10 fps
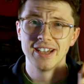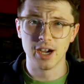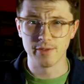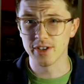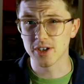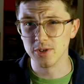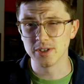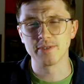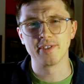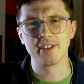over the
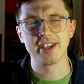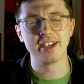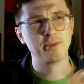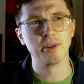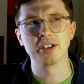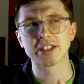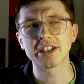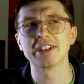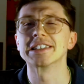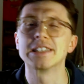course of the year were
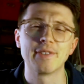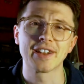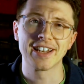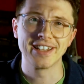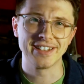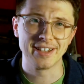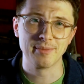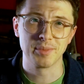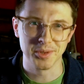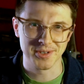scientifically
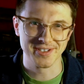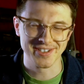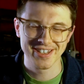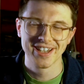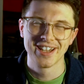important.